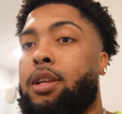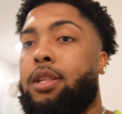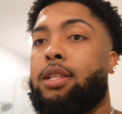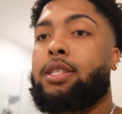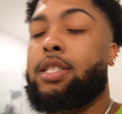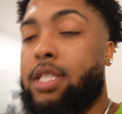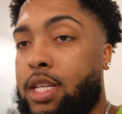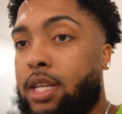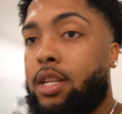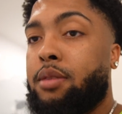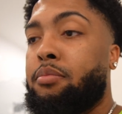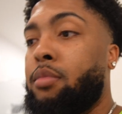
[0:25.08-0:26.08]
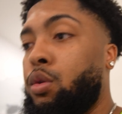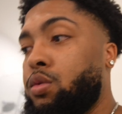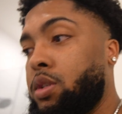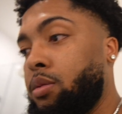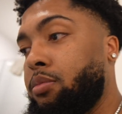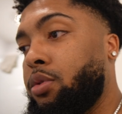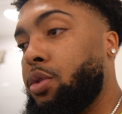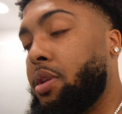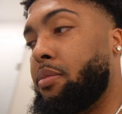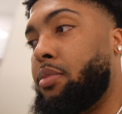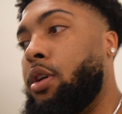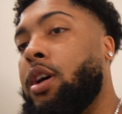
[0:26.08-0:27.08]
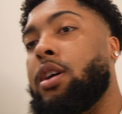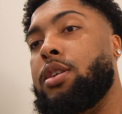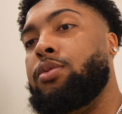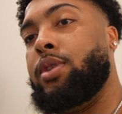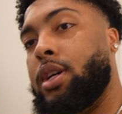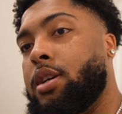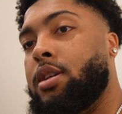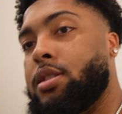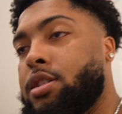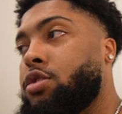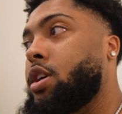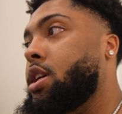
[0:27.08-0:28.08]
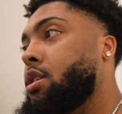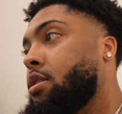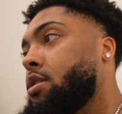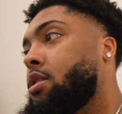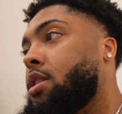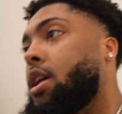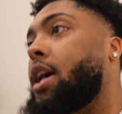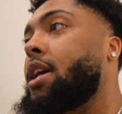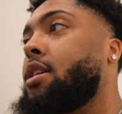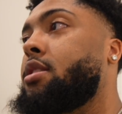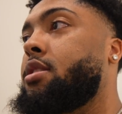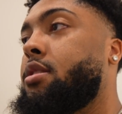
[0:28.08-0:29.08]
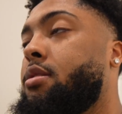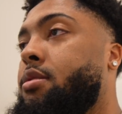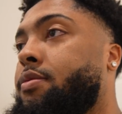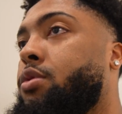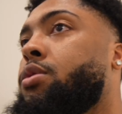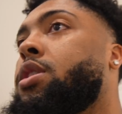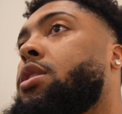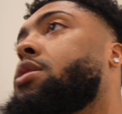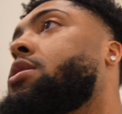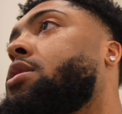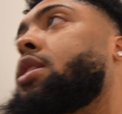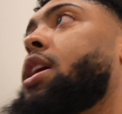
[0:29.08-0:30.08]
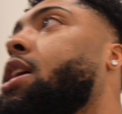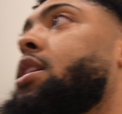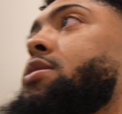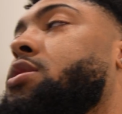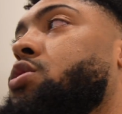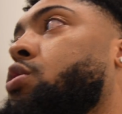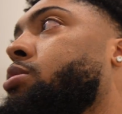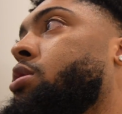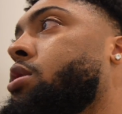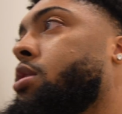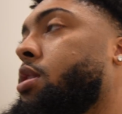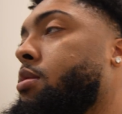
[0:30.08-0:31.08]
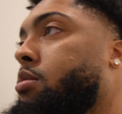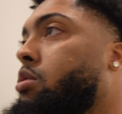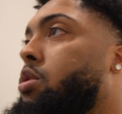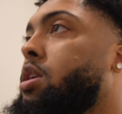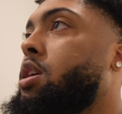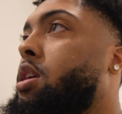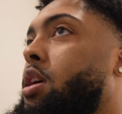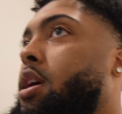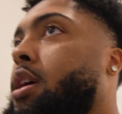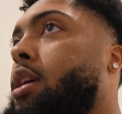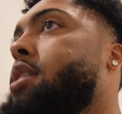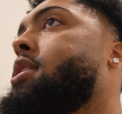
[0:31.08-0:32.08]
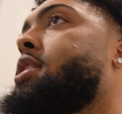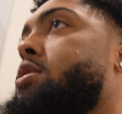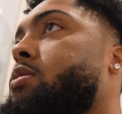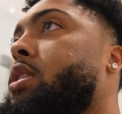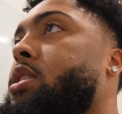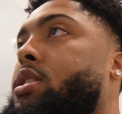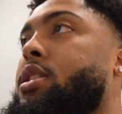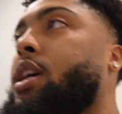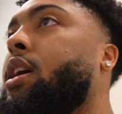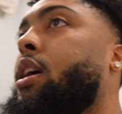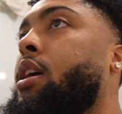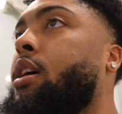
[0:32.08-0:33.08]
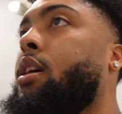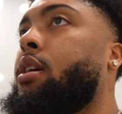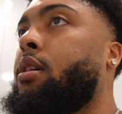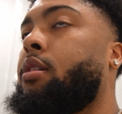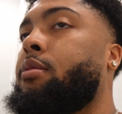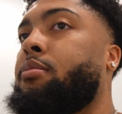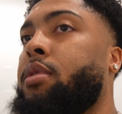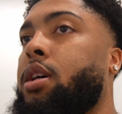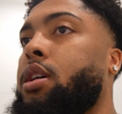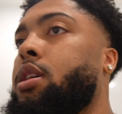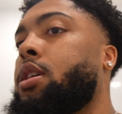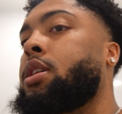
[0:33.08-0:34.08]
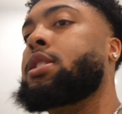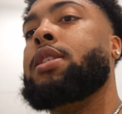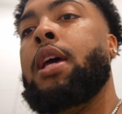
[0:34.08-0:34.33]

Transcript: legit the most important part when it comes to trading. Like, for real. Like, it's super important that you understand because